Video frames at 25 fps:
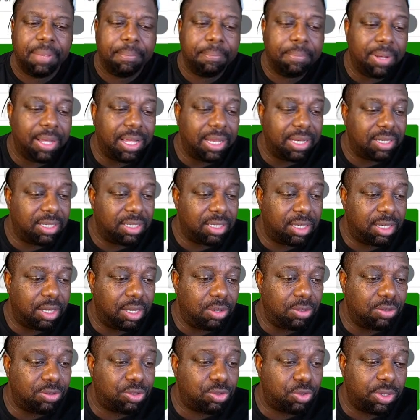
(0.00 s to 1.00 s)
But
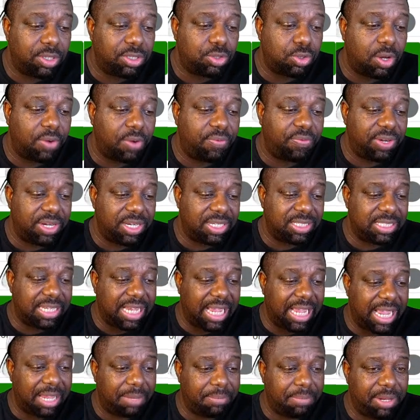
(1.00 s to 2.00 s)
long story short, for this
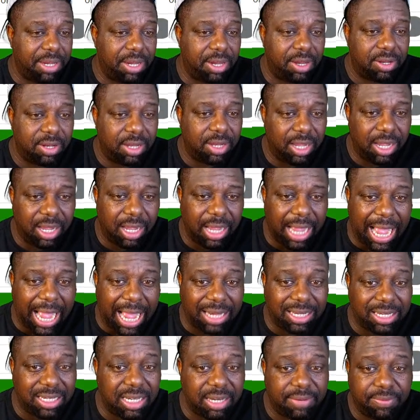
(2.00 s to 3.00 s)
game here,
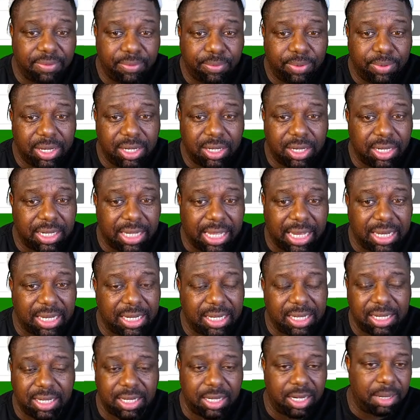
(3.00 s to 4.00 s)
I didn't even really look at
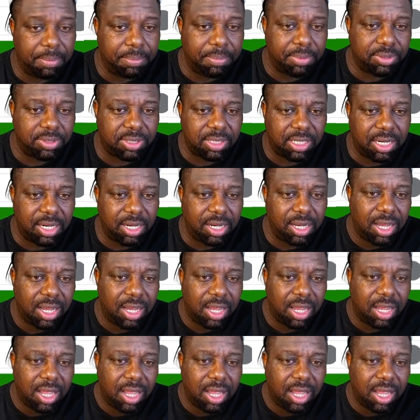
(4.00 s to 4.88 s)
any numbers here.